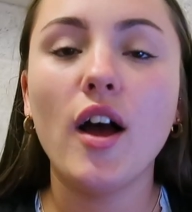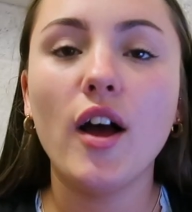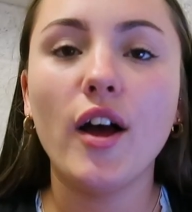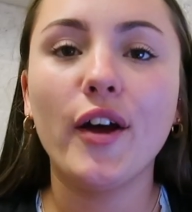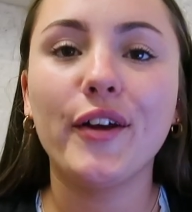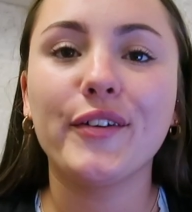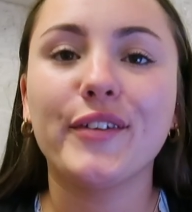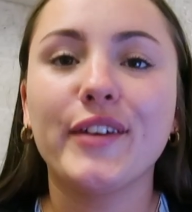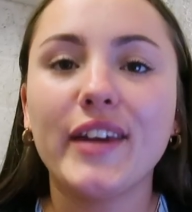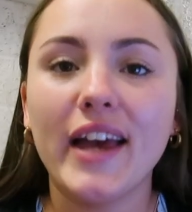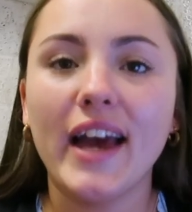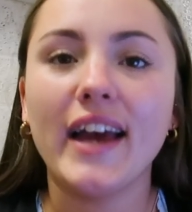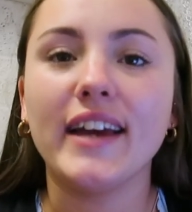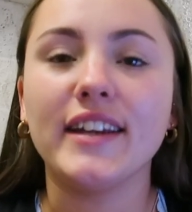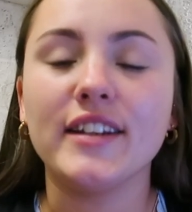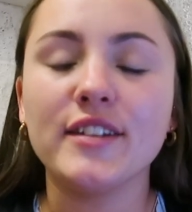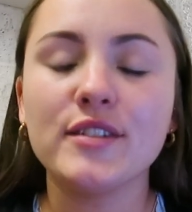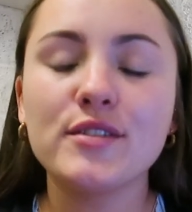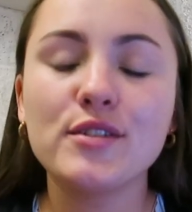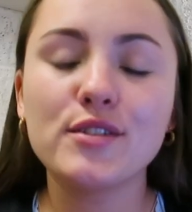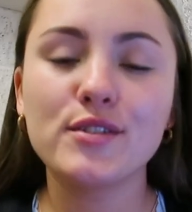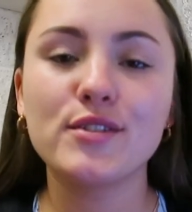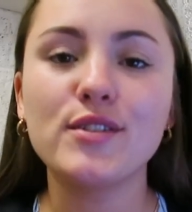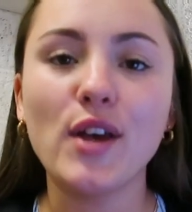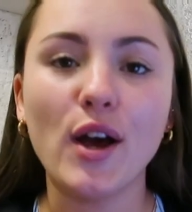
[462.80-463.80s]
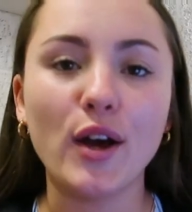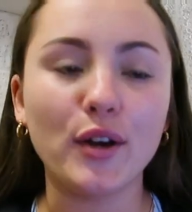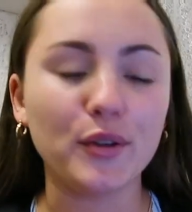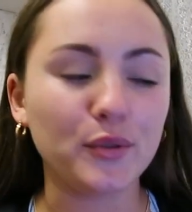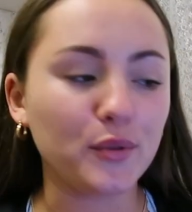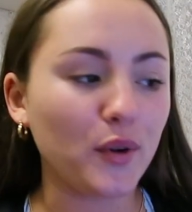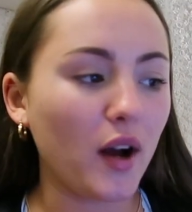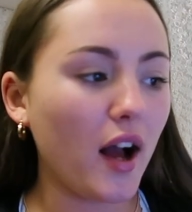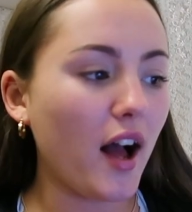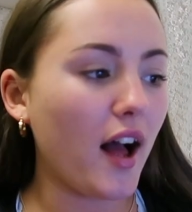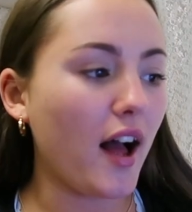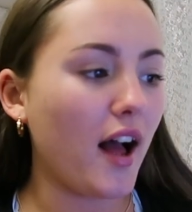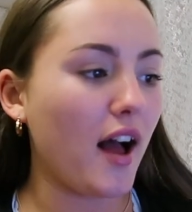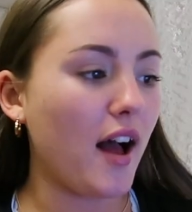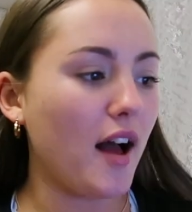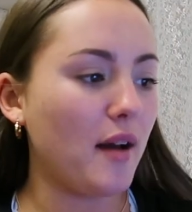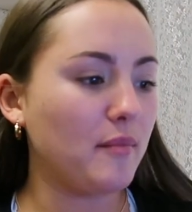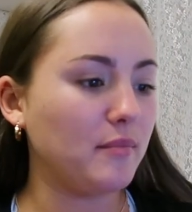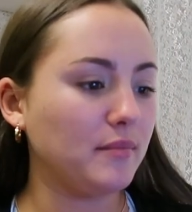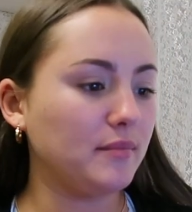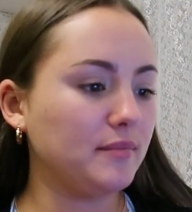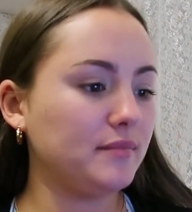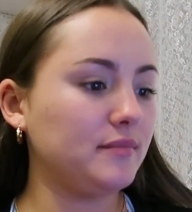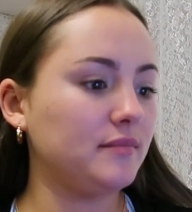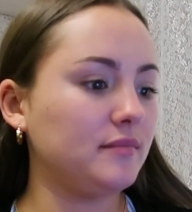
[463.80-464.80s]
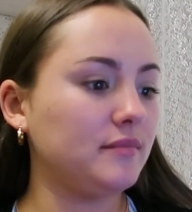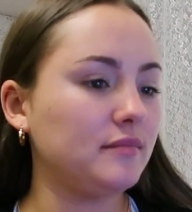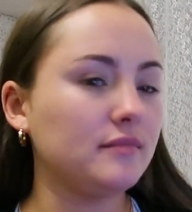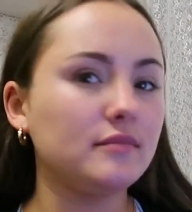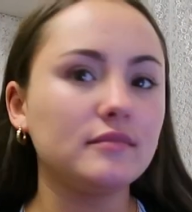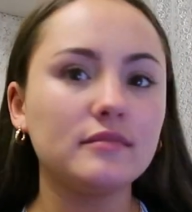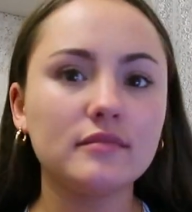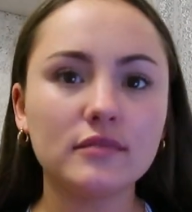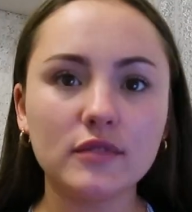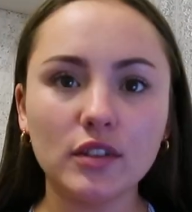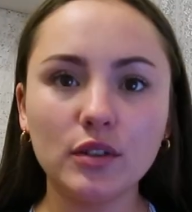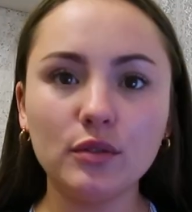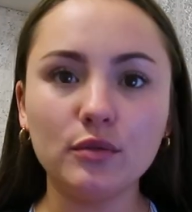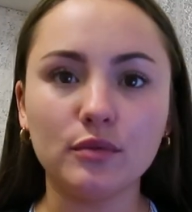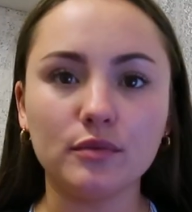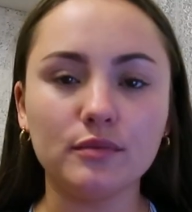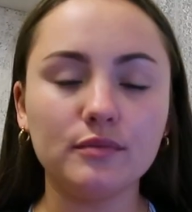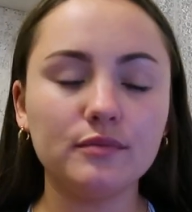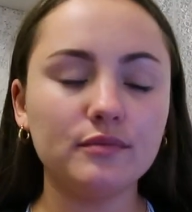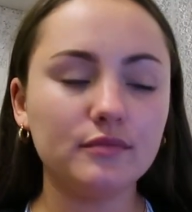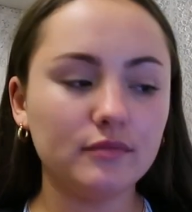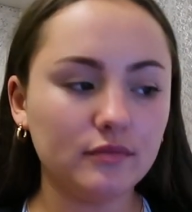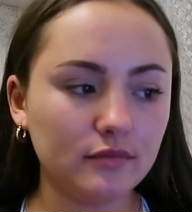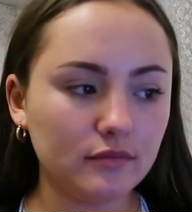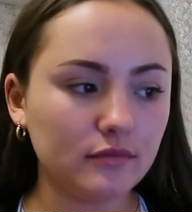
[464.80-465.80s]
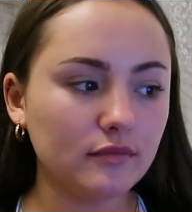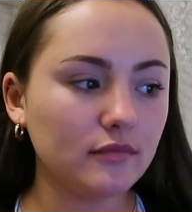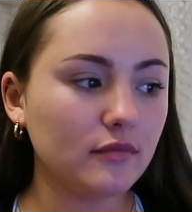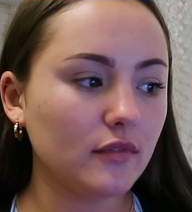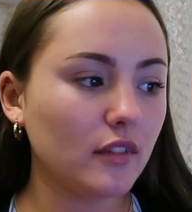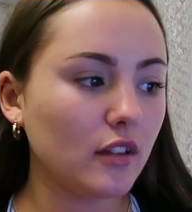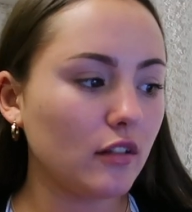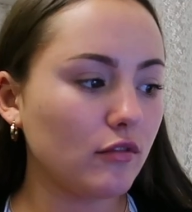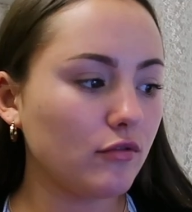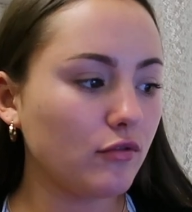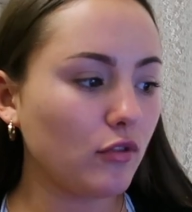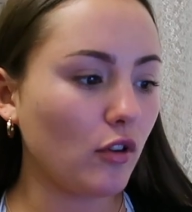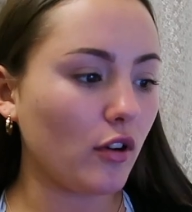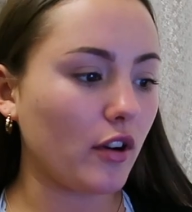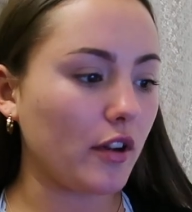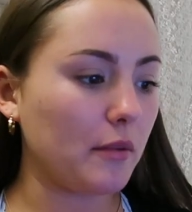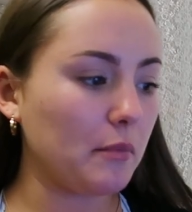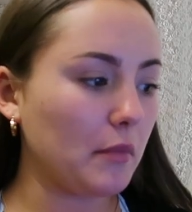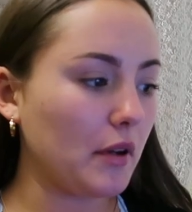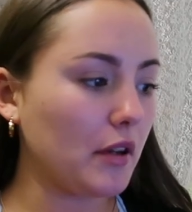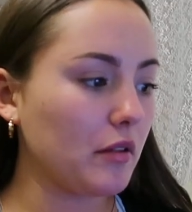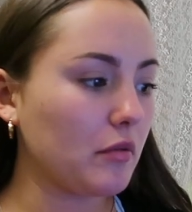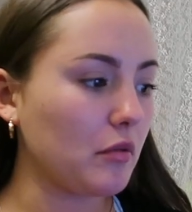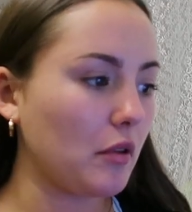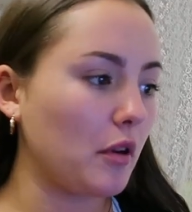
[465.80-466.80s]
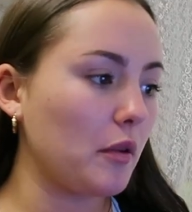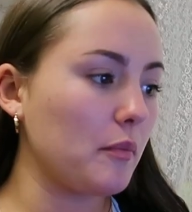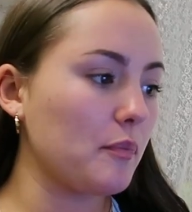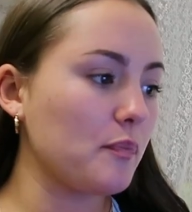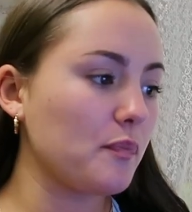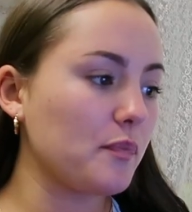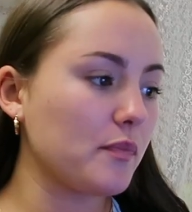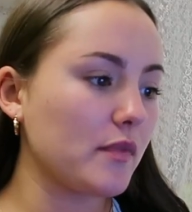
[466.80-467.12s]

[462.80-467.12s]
Okay, so, oh, frog in my throat.